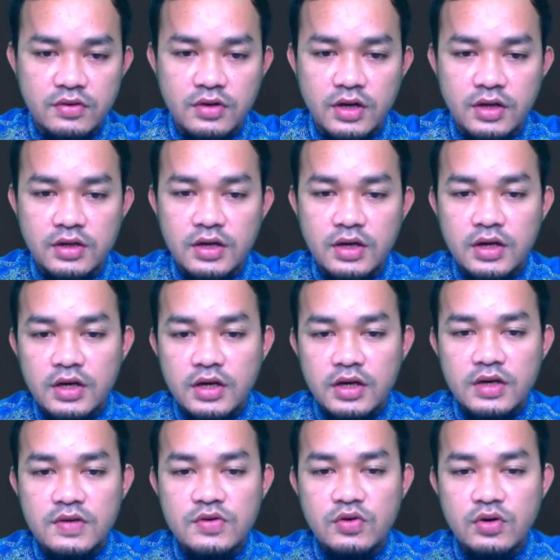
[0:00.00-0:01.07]
Okay,
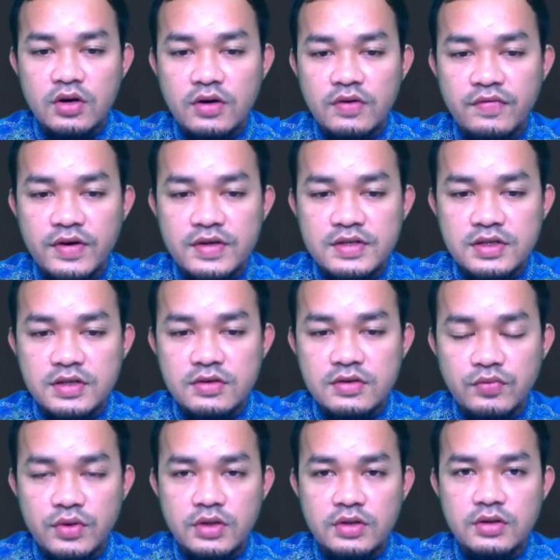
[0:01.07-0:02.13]
if you are
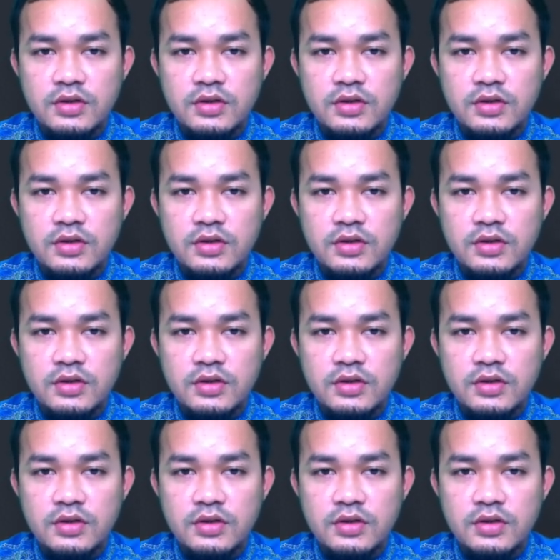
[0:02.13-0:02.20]
facing with